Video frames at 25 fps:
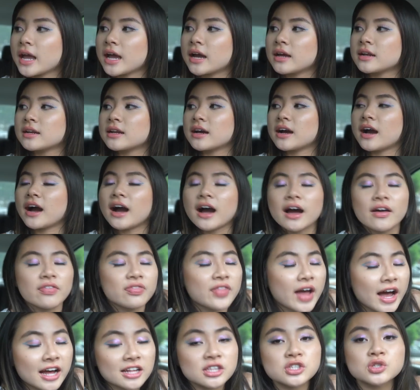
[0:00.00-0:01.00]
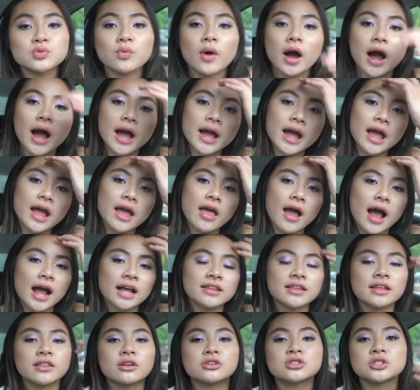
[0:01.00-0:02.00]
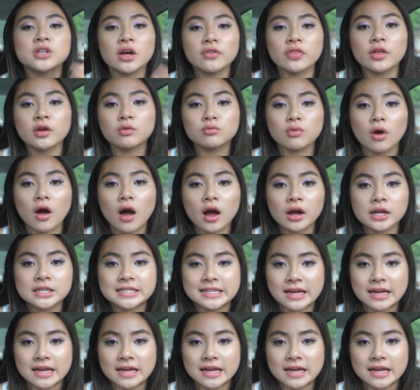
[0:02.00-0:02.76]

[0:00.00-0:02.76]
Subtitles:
And that's why I think there's nothing wrong